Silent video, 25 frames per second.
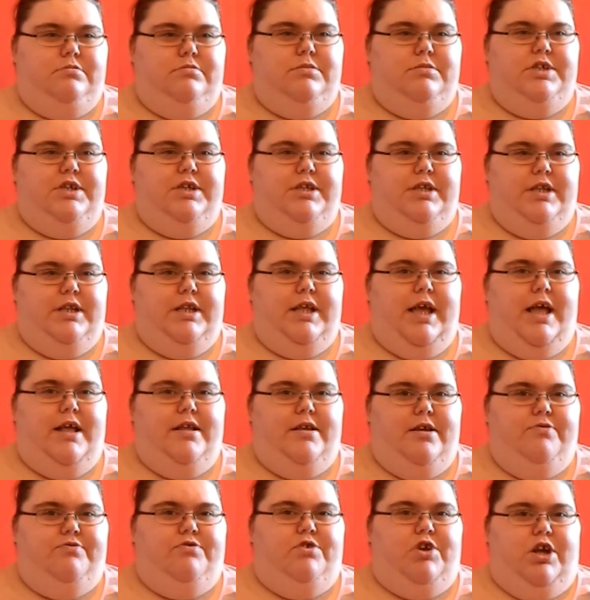nearly the
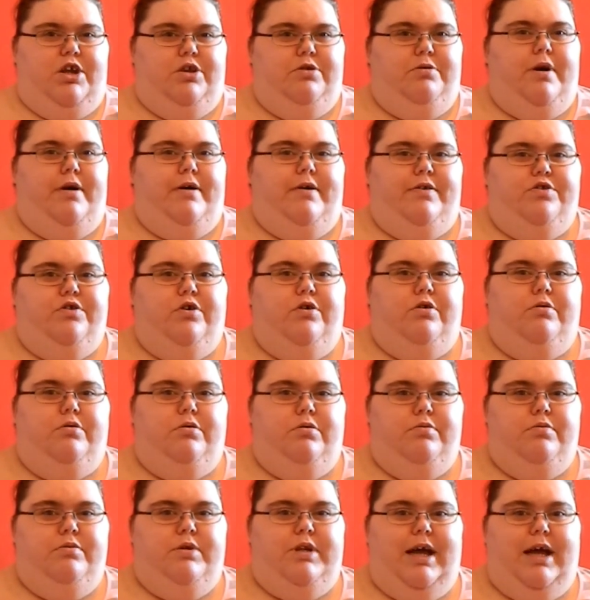end of January, so
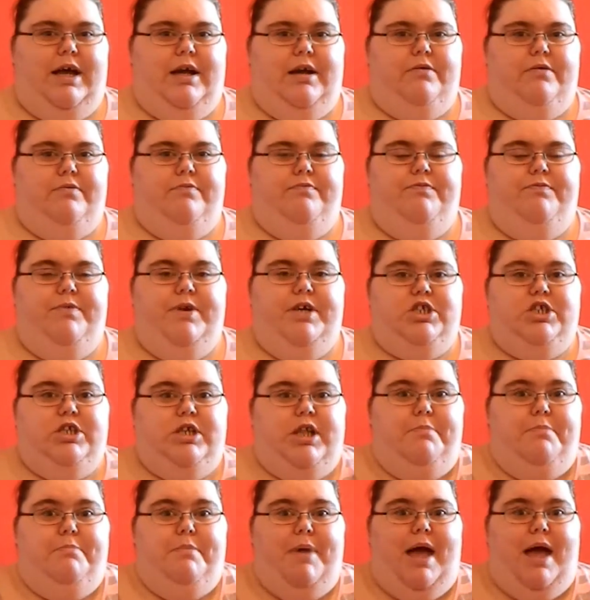we like
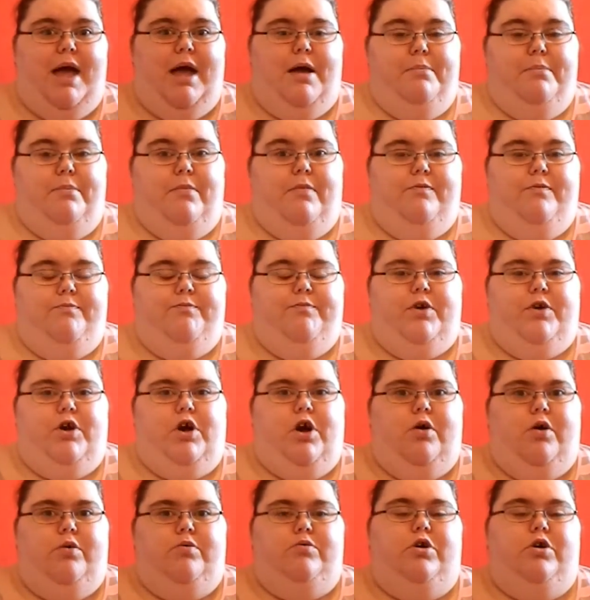officially met a month
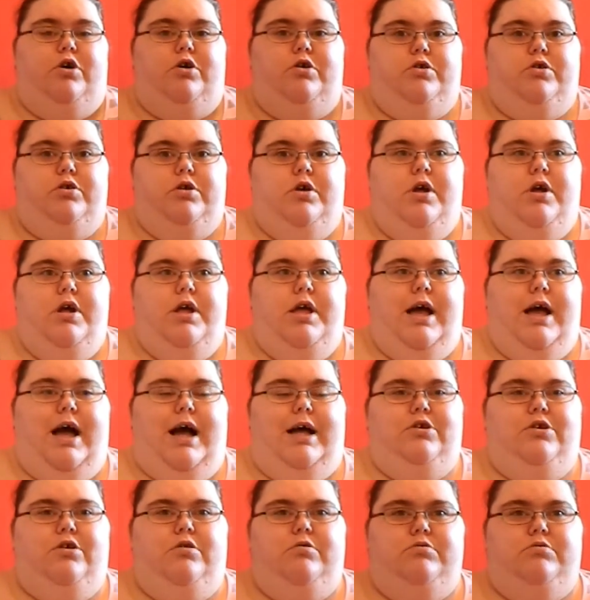ago.
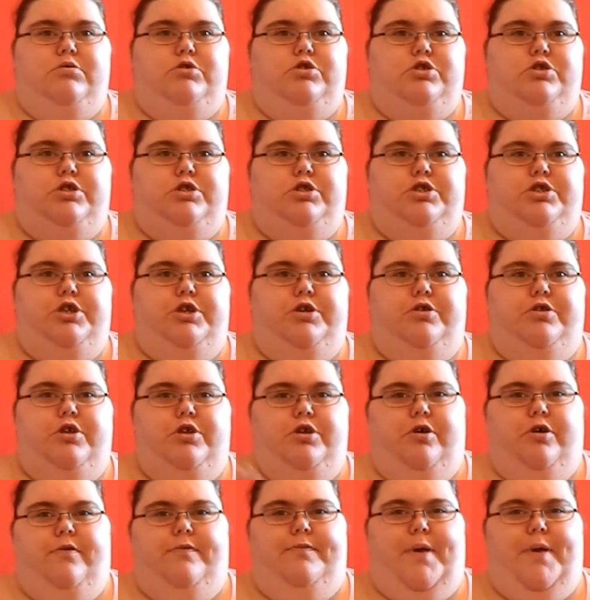I don't do the
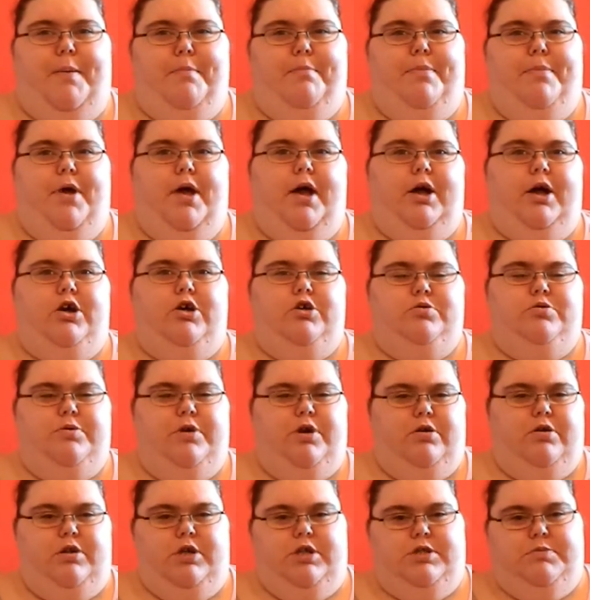November because
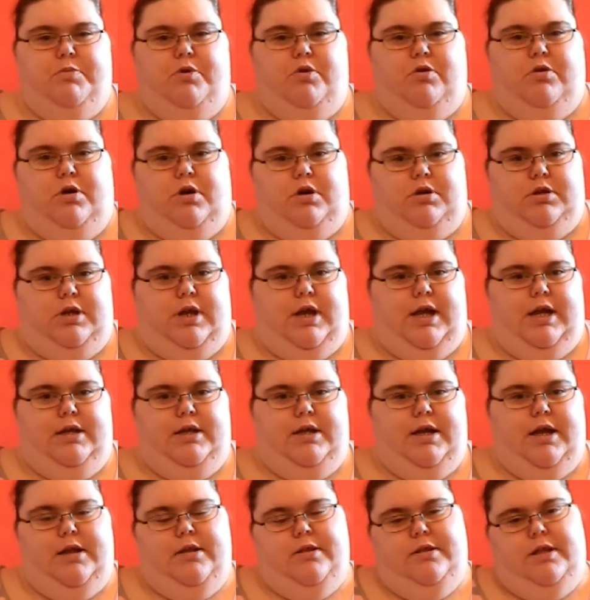we only spoke
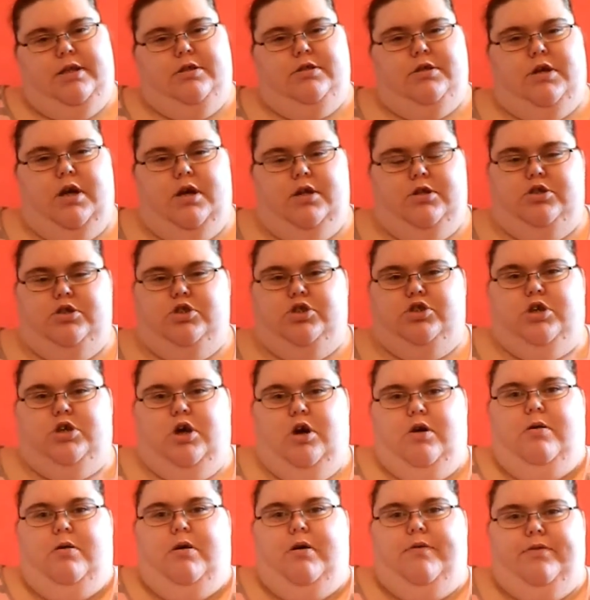online kind of thing, so I'd just
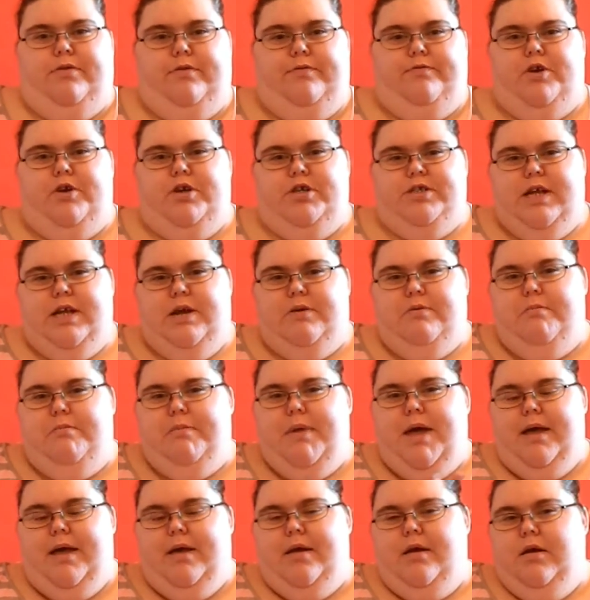go off the first day we
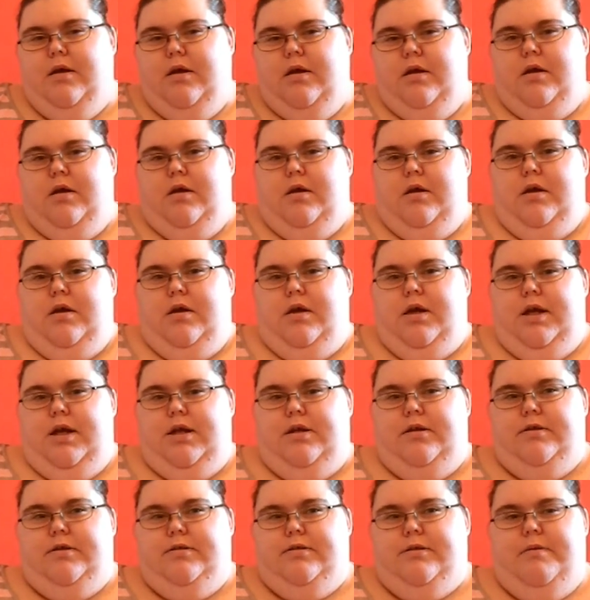met
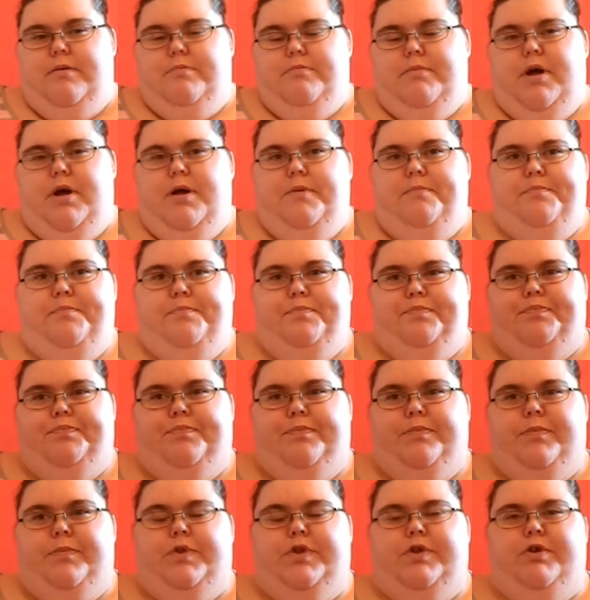in December.
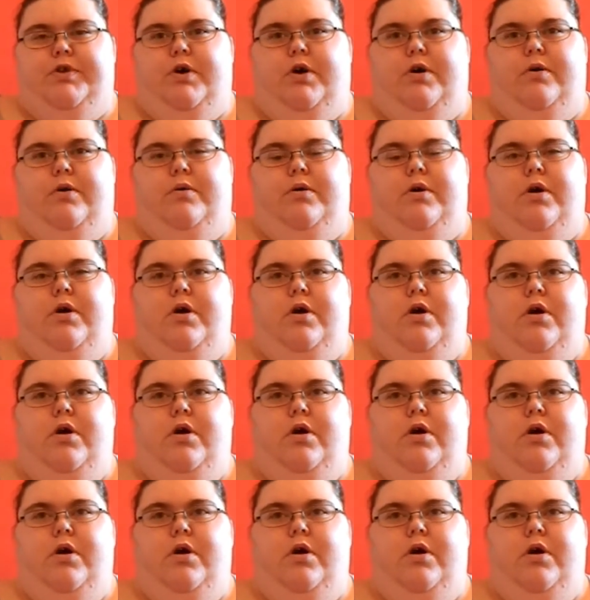So